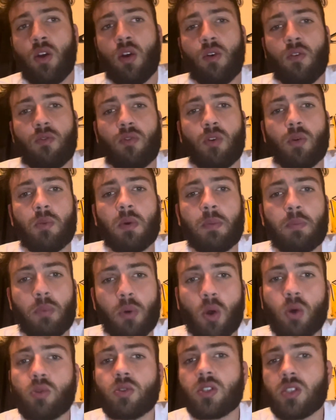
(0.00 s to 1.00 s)
from a
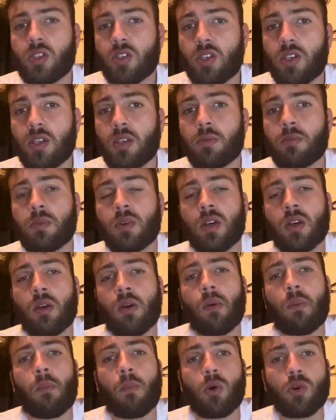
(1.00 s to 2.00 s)
pro team,
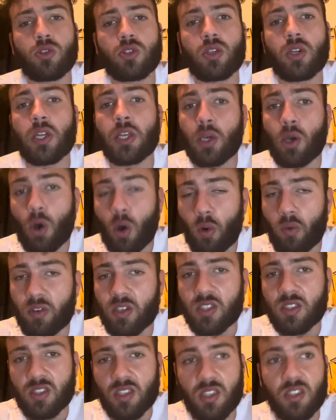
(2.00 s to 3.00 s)
mostly
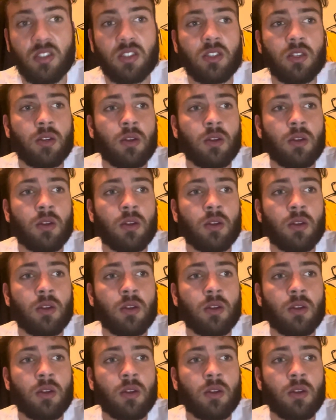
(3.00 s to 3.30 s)
overseas.